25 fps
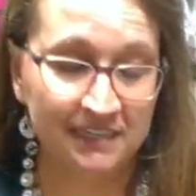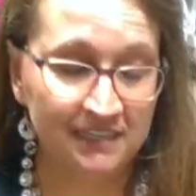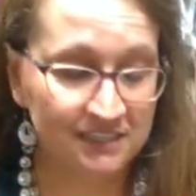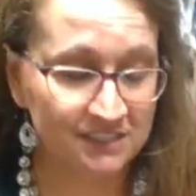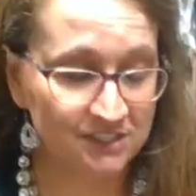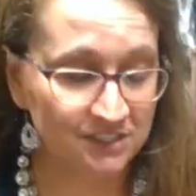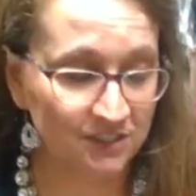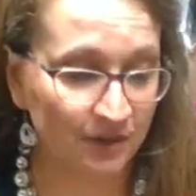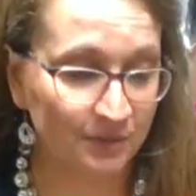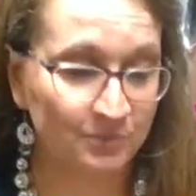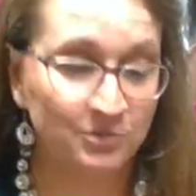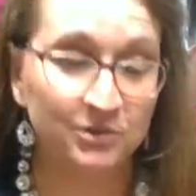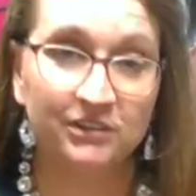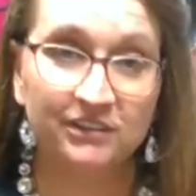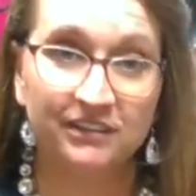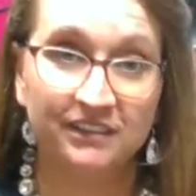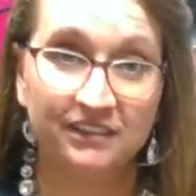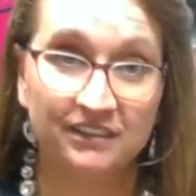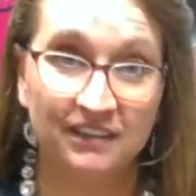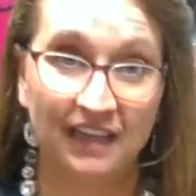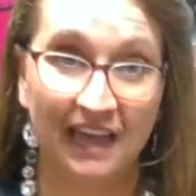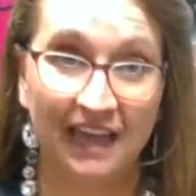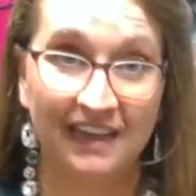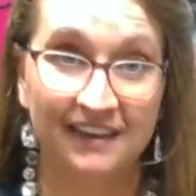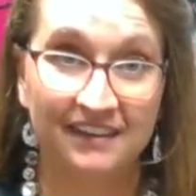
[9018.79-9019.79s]
So I'm really
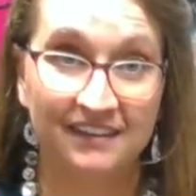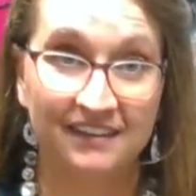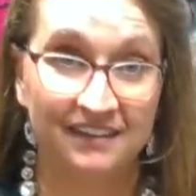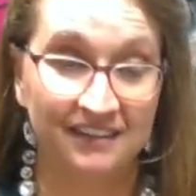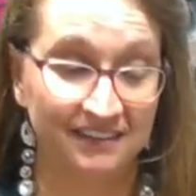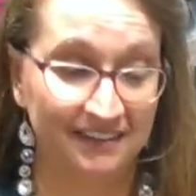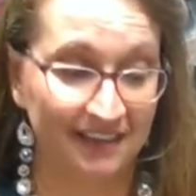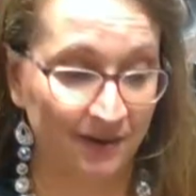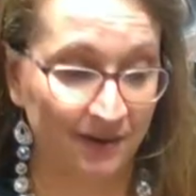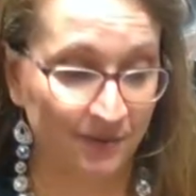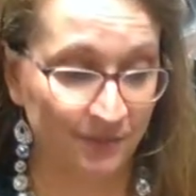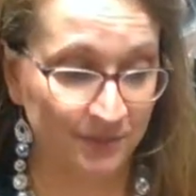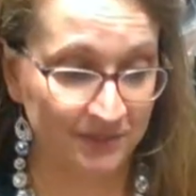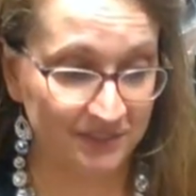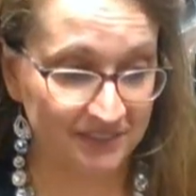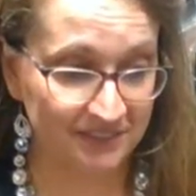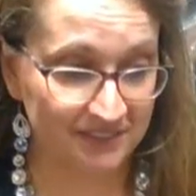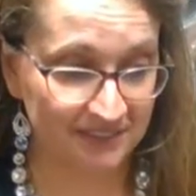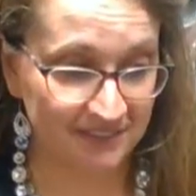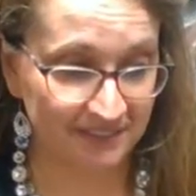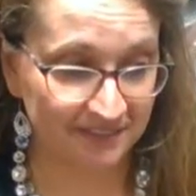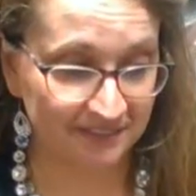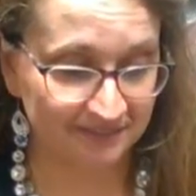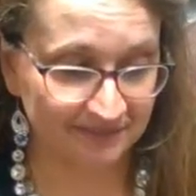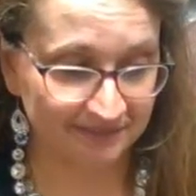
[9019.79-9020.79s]
glad that that
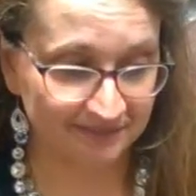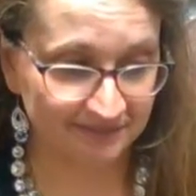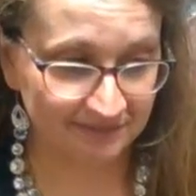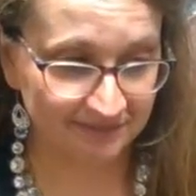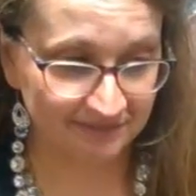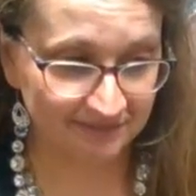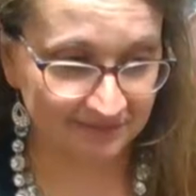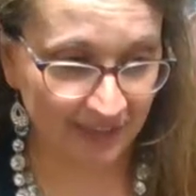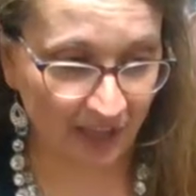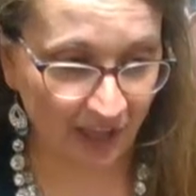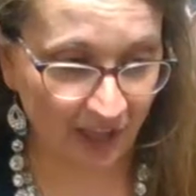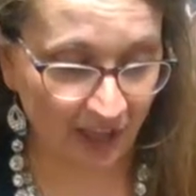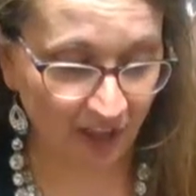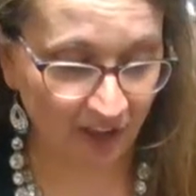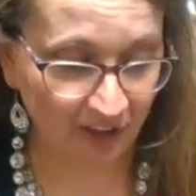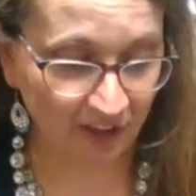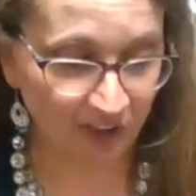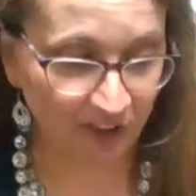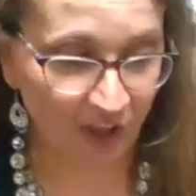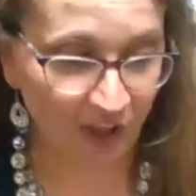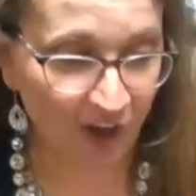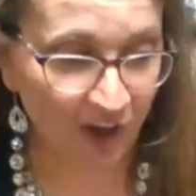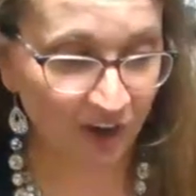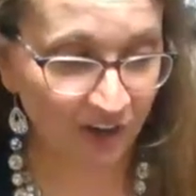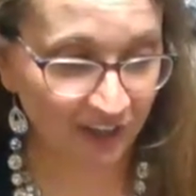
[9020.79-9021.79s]
was
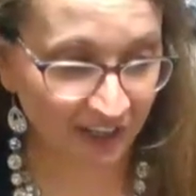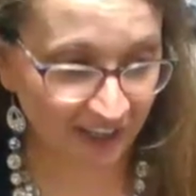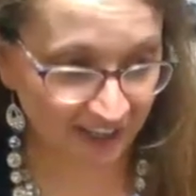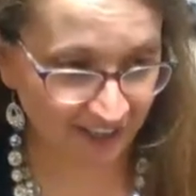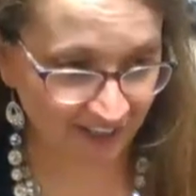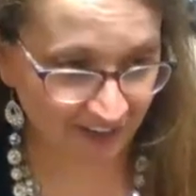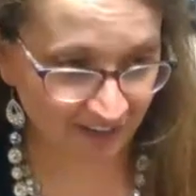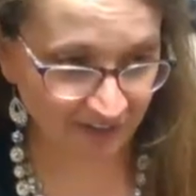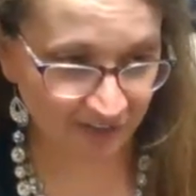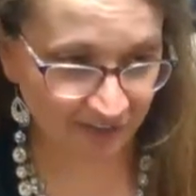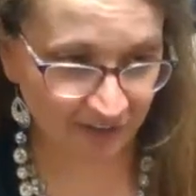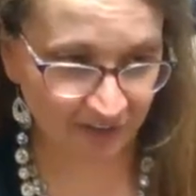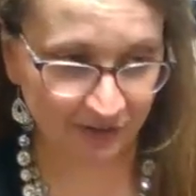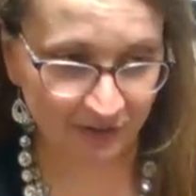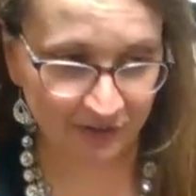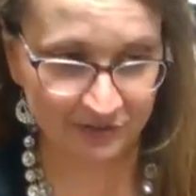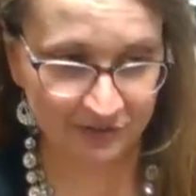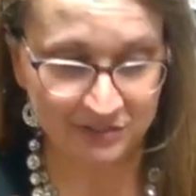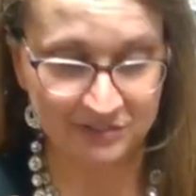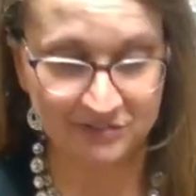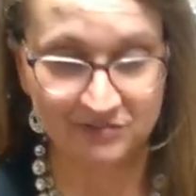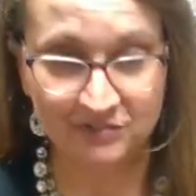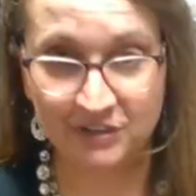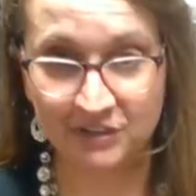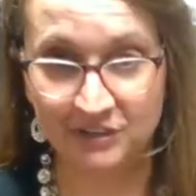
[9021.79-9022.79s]
long enough ago
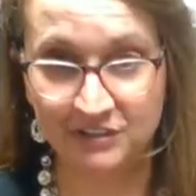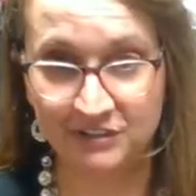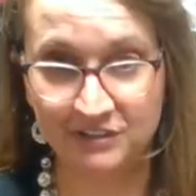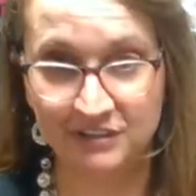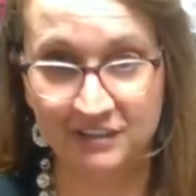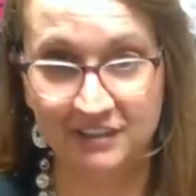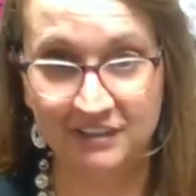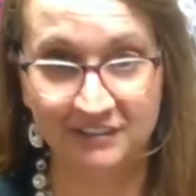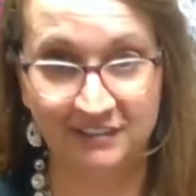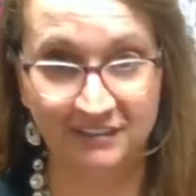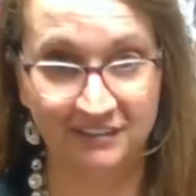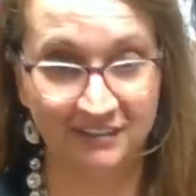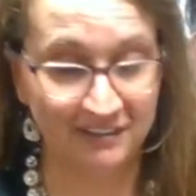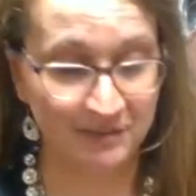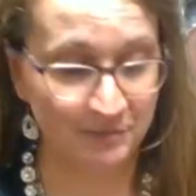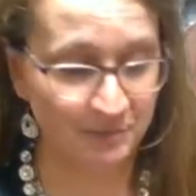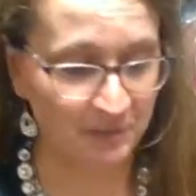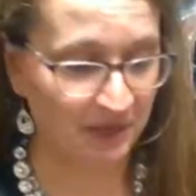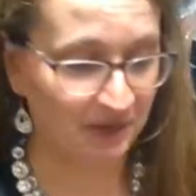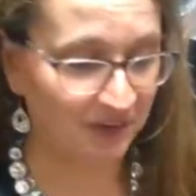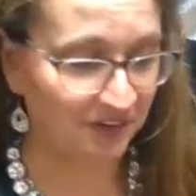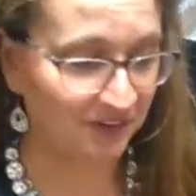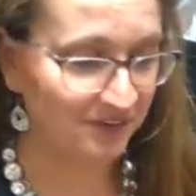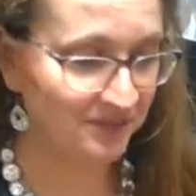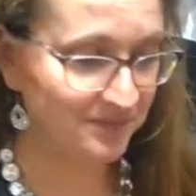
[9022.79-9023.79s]
for her to get
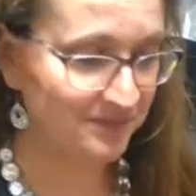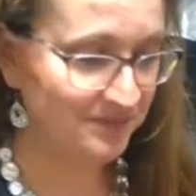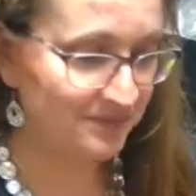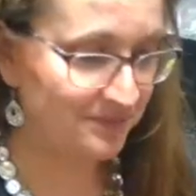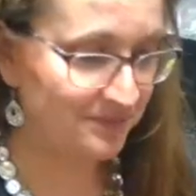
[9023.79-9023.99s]
better.